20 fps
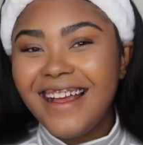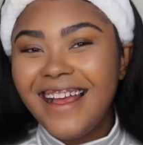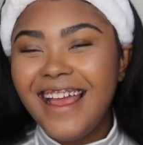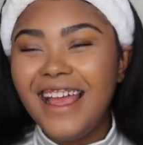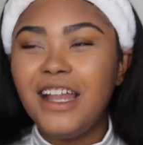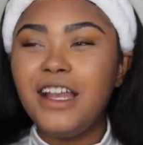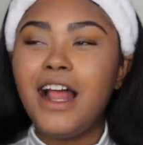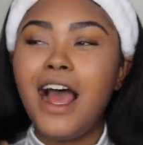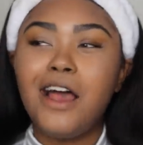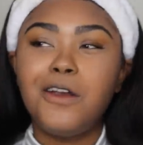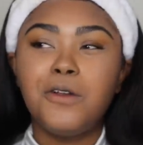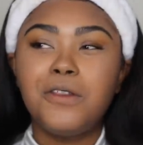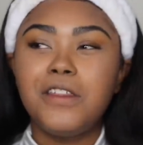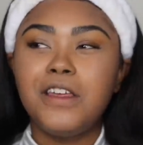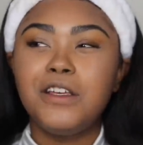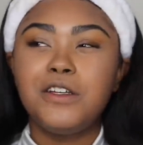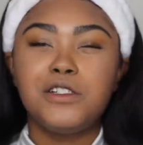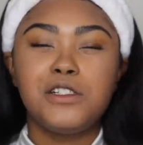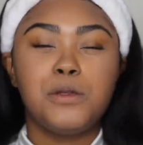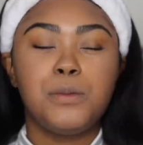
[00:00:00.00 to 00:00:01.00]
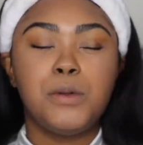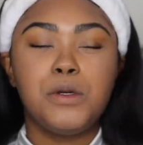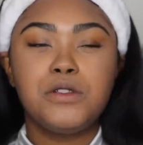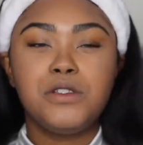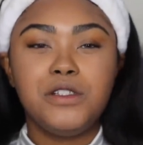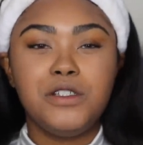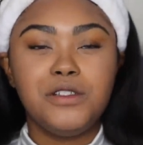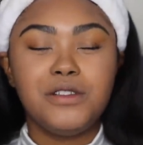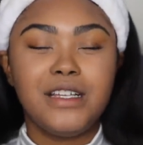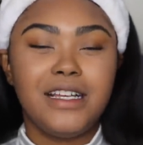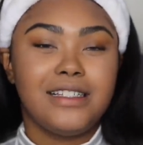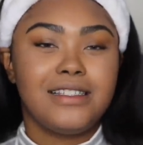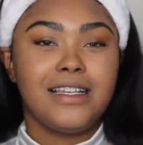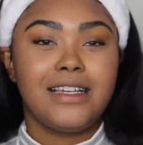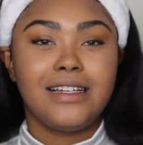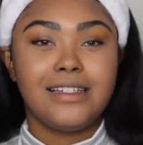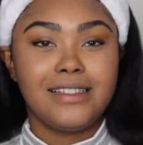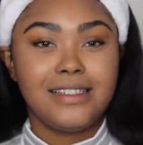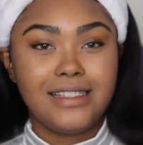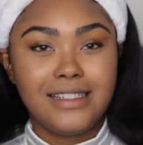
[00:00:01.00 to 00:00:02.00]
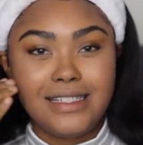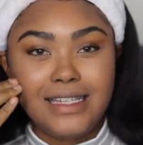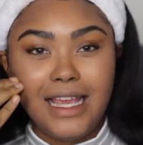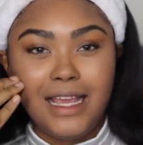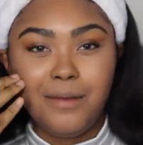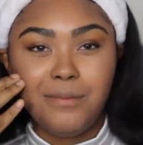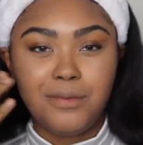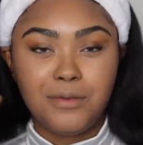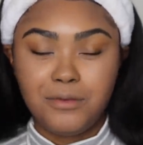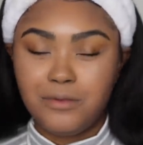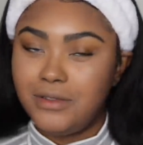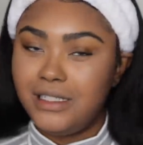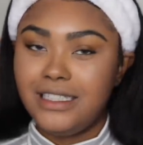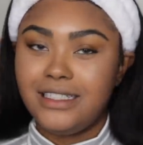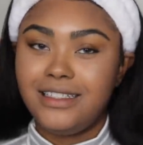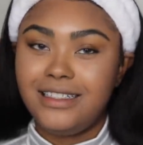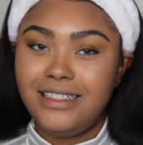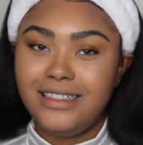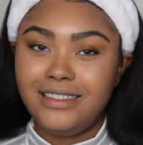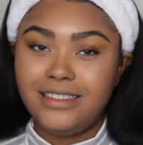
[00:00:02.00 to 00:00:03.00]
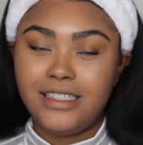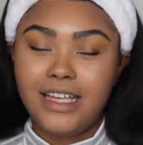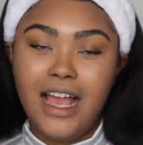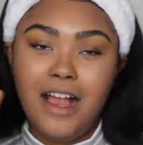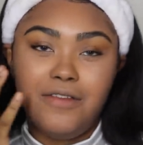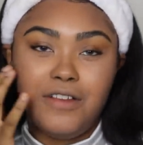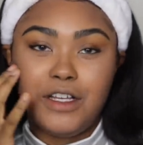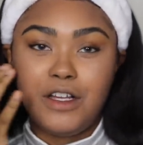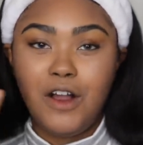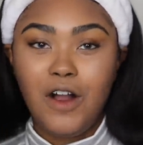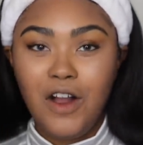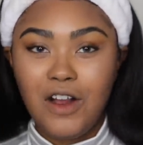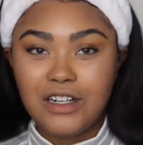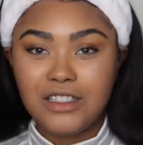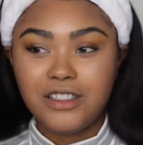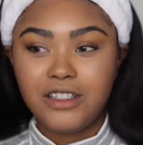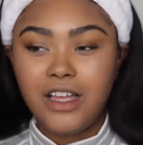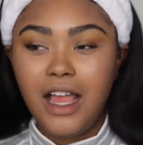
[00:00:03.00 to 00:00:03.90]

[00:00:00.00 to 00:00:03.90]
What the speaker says: and I don't think you're supposed to use it as like a stamp really to have like hearts.